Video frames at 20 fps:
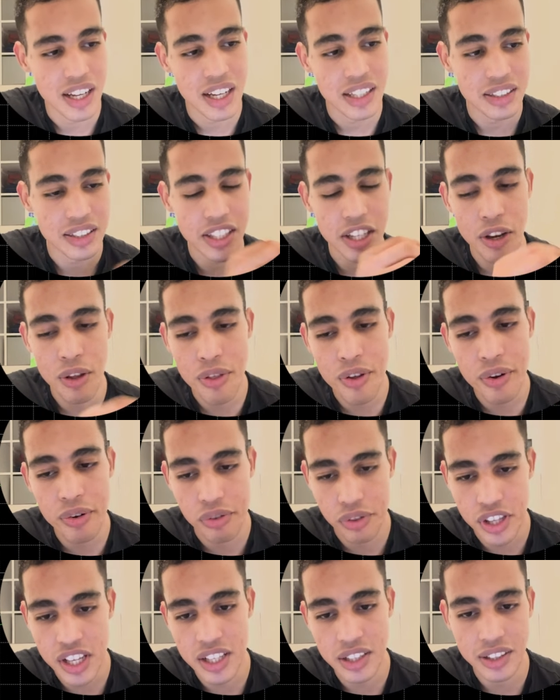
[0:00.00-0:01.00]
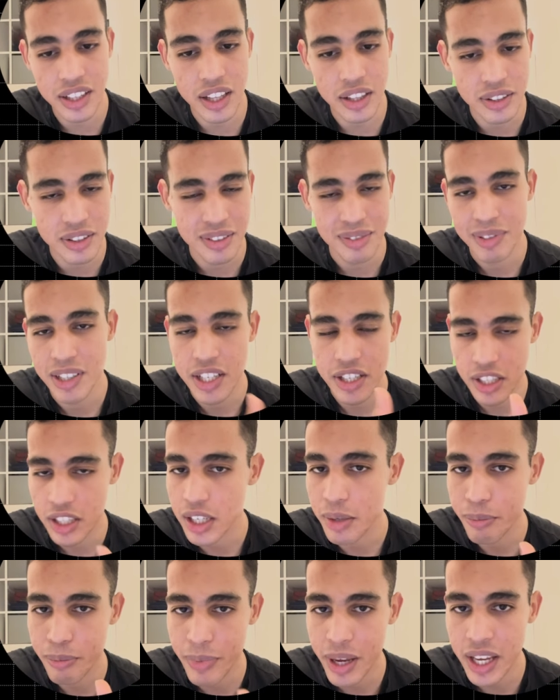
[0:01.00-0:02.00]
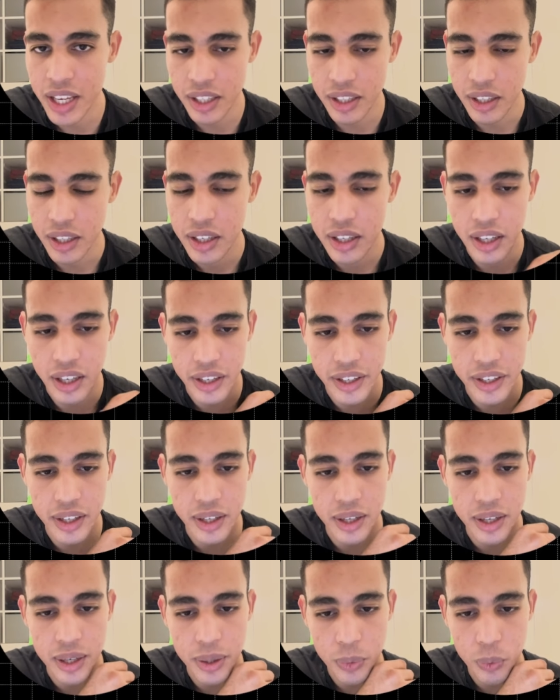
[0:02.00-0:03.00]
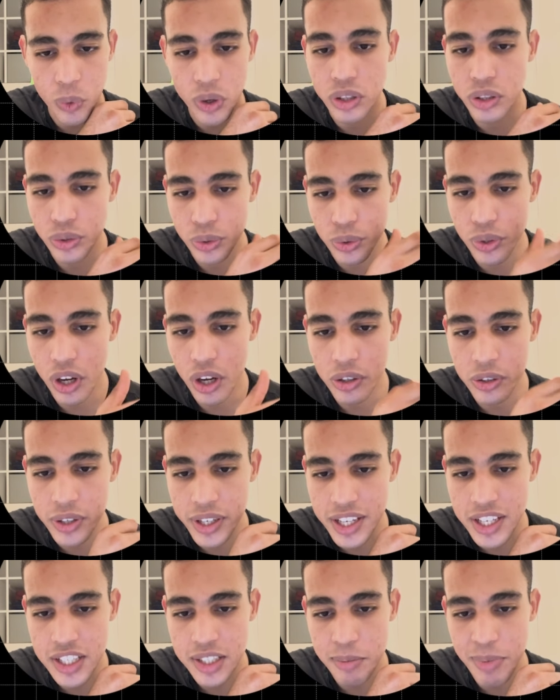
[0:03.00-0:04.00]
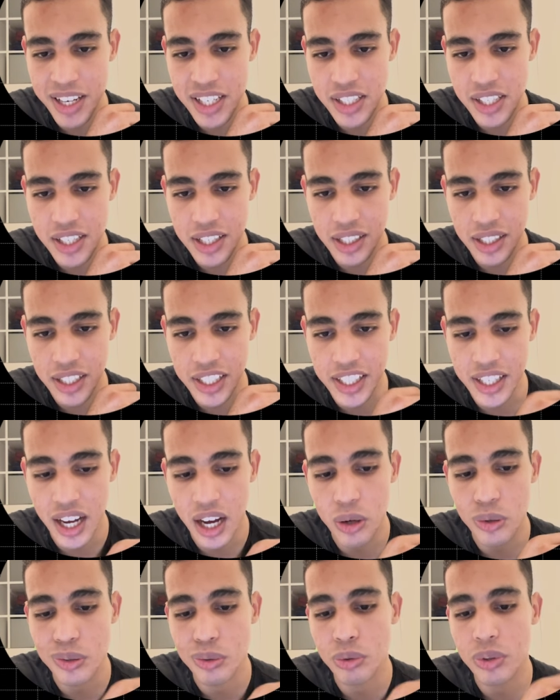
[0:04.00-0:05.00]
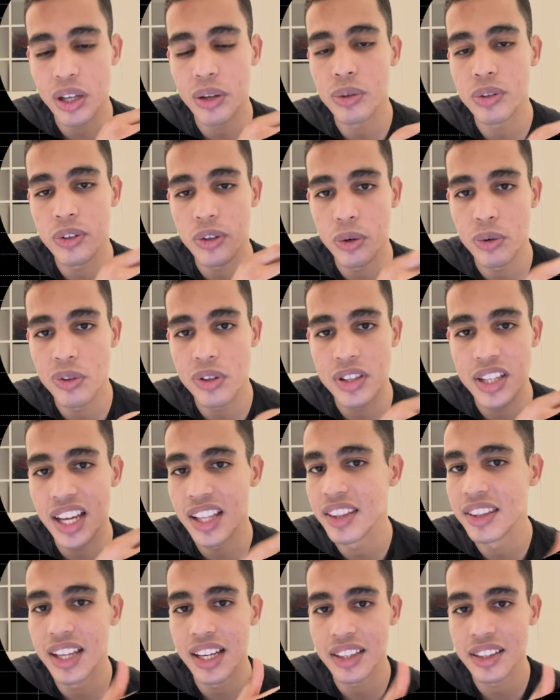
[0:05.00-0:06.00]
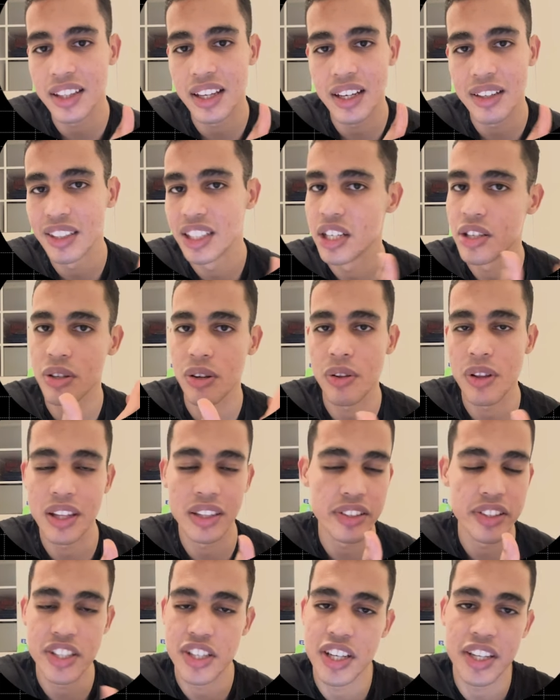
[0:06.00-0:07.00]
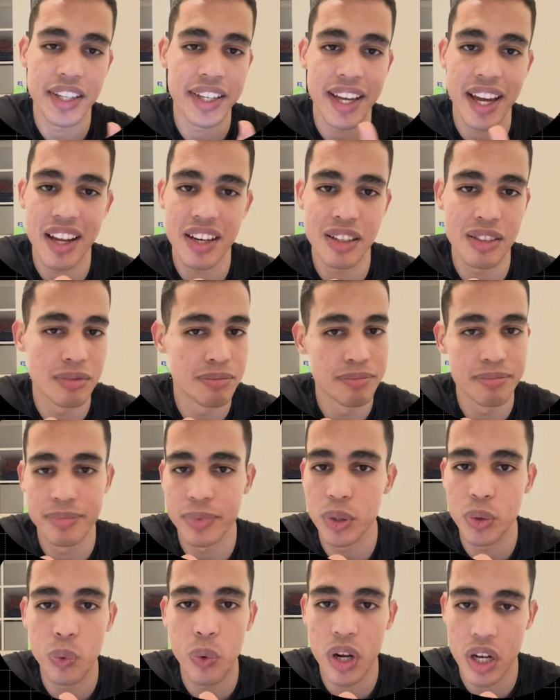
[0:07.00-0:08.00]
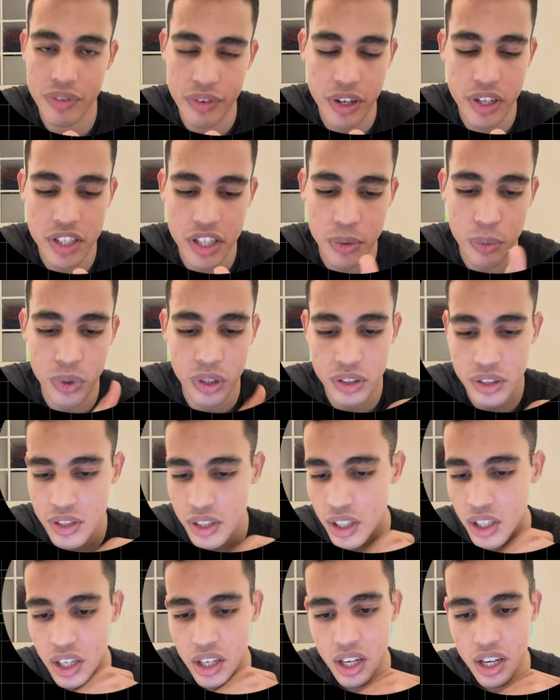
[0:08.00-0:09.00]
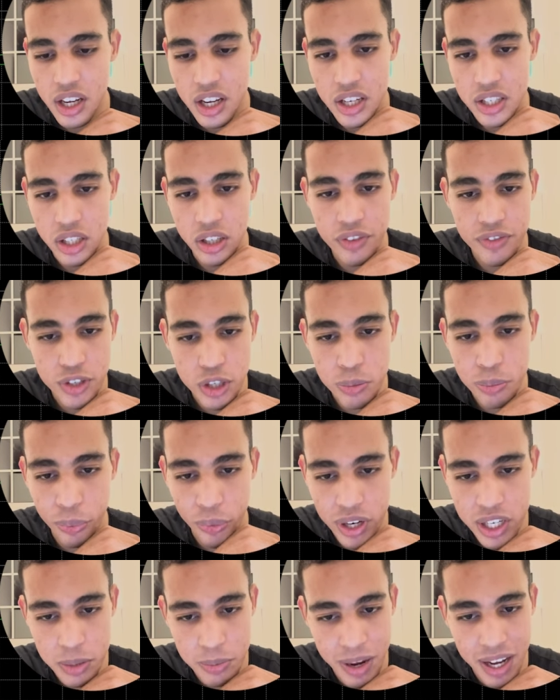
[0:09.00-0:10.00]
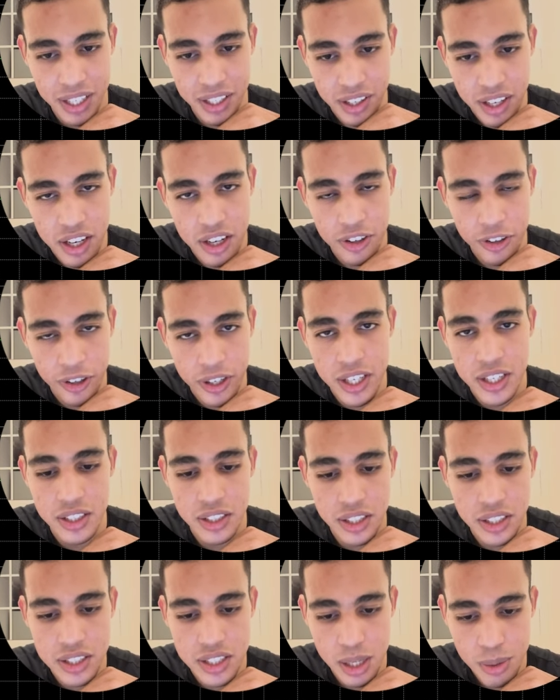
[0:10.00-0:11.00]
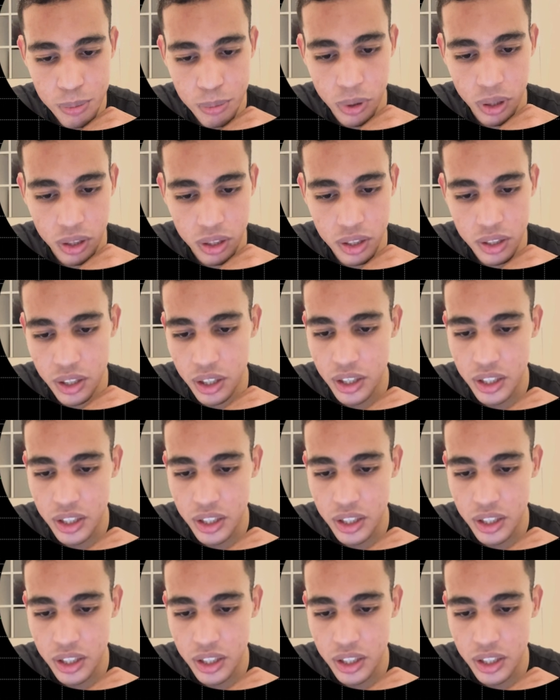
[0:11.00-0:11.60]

the other thing that she may want to know is basically how to download that data so that she can do whatever she wants. So if you press back here in the symbol